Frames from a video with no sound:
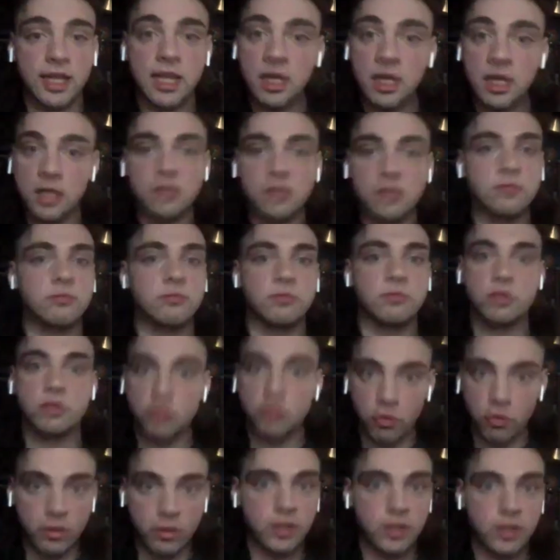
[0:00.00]
in
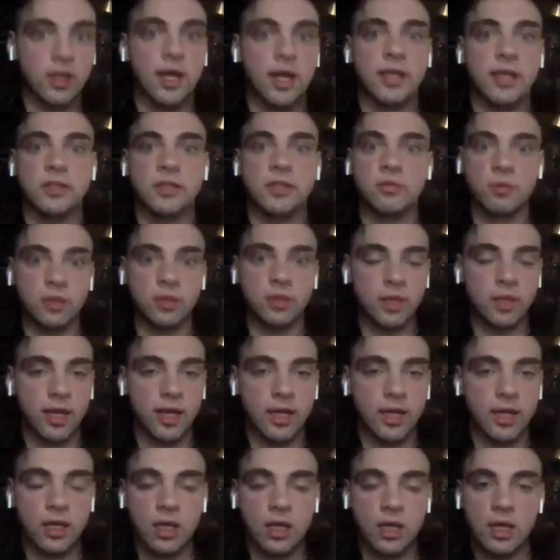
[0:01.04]
storylines. We're like